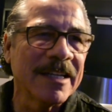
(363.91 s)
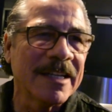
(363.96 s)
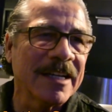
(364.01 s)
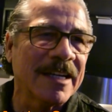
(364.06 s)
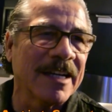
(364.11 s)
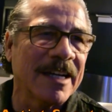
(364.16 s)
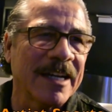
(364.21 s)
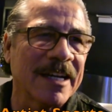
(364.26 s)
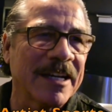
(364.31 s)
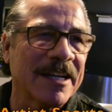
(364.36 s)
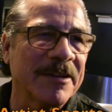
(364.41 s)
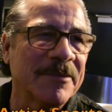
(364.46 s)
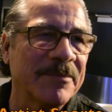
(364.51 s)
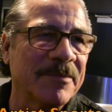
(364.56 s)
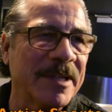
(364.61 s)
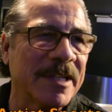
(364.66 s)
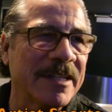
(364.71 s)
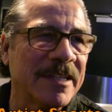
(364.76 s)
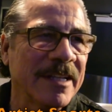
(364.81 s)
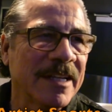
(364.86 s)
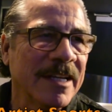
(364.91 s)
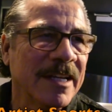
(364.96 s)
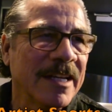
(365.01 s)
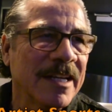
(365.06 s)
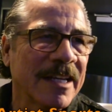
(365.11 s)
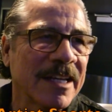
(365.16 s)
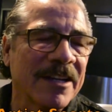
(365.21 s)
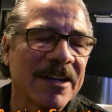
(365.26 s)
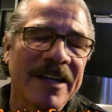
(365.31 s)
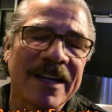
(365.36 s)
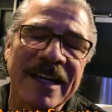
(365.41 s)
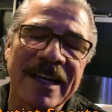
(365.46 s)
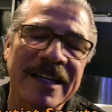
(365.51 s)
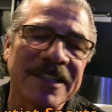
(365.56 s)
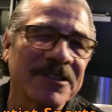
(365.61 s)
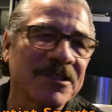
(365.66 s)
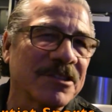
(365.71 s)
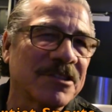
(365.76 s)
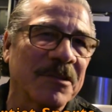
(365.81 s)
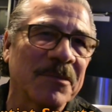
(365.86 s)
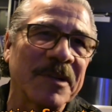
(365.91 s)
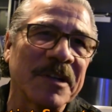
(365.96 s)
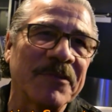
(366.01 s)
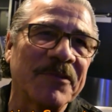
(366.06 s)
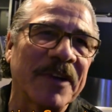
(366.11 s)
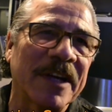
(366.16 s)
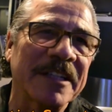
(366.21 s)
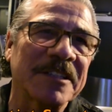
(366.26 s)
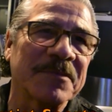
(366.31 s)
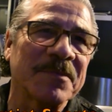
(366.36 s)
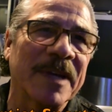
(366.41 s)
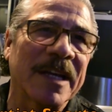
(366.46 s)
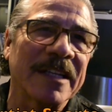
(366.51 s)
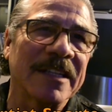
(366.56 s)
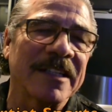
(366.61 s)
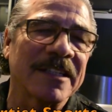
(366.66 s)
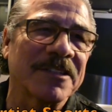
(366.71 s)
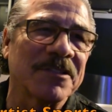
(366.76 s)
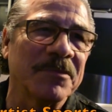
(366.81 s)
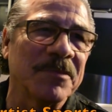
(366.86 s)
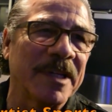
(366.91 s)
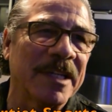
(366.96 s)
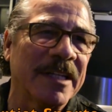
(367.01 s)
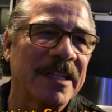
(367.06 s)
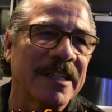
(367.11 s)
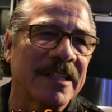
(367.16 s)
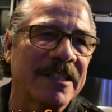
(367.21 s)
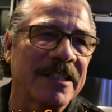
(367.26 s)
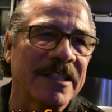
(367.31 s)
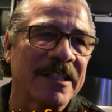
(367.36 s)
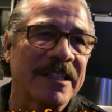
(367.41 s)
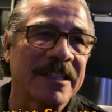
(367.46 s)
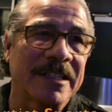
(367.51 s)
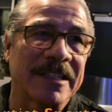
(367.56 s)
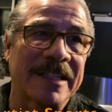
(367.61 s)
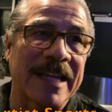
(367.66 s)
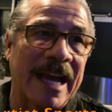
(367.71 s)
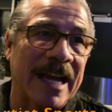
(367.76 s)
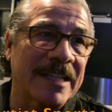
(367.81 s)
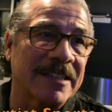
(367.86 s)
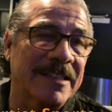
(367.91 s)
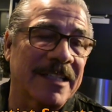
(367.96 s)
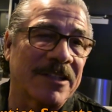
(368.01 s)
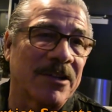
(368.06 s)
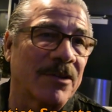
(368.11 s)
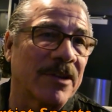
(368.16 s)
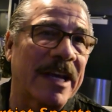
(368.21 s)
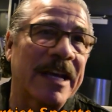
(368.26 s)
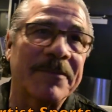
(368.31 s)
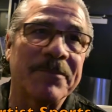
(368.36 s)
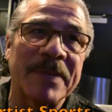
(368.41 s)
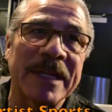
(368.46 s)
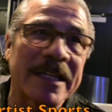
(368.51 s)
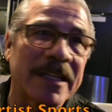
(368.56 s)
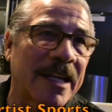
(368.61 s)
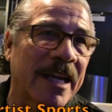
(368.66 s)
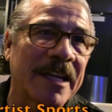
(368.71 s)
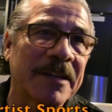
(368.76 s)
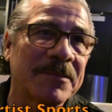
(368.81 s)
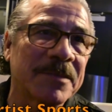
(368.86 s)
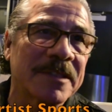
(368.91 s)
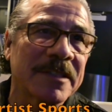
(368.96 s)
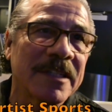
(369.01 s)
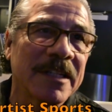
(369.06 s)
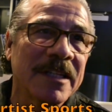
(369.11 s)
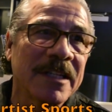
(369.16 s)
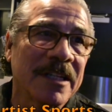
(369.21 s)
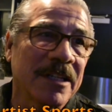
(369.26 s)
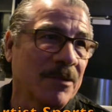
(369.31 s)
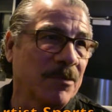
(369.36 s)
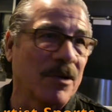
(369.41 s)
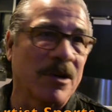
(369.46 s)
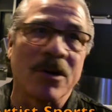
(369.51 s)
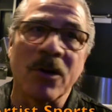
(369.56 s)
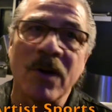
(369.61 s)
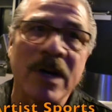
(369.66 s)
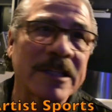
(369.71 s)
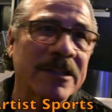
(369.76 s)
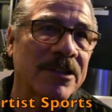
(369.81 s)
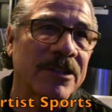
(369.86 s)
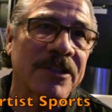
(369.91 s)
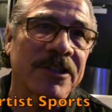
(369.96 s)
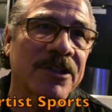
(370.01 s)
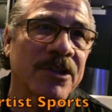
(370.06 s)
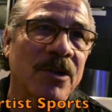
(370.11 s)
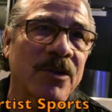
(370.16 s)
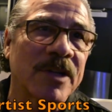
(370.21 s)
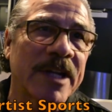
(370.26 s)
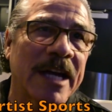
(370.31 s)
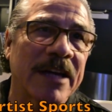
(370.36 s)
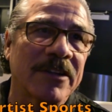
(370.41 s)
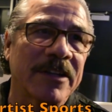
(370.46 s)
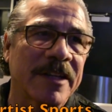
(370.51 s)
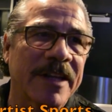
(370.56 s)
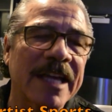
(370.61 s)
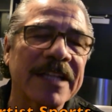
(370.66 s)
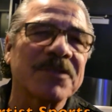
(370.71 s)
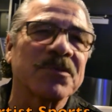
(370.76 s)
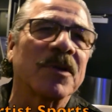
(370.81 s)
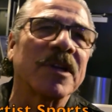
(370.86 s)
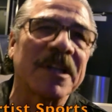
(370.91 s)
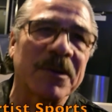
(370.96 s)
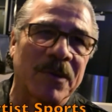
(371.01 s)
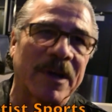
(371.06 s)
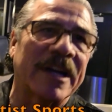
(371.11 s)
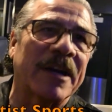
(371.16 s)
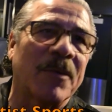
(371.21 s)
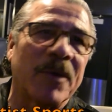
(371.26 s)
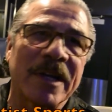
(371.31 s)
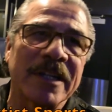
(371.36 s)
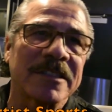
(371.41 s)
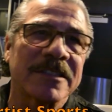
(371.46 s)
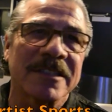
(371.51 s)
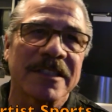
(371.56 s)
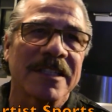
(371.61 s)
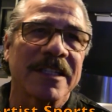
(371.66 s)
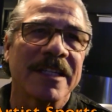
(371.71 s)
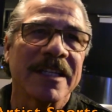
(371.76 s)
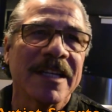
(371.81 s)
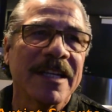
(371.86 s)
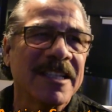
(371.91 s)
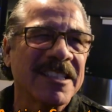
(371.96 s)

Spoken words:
But you know, I do so many fights, man, that to me, guys that don't have big names will go out there and throw down, and that's really what I want to see.